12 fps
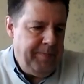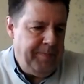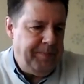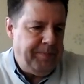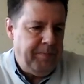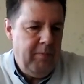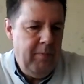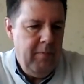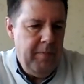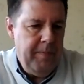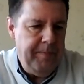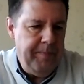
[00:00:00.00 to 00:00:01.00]

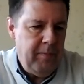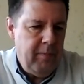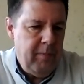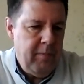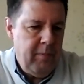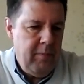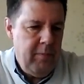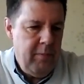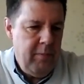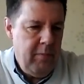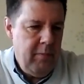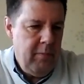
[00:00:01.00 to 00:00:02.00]

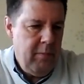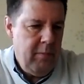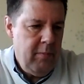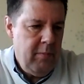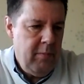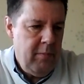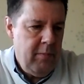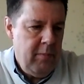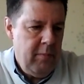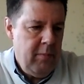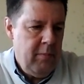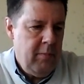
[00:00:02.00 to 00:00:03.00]

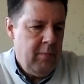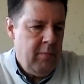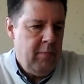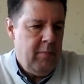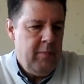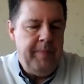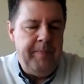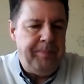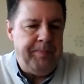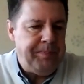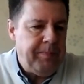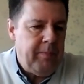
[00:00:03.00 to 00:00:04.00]

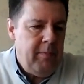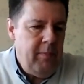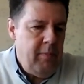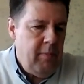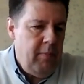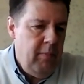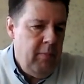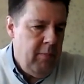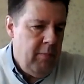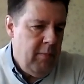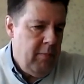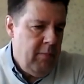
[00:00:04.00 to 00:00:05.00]

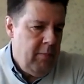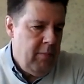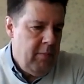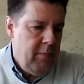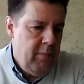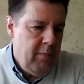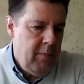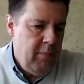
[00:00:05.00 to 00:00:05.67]
(silent)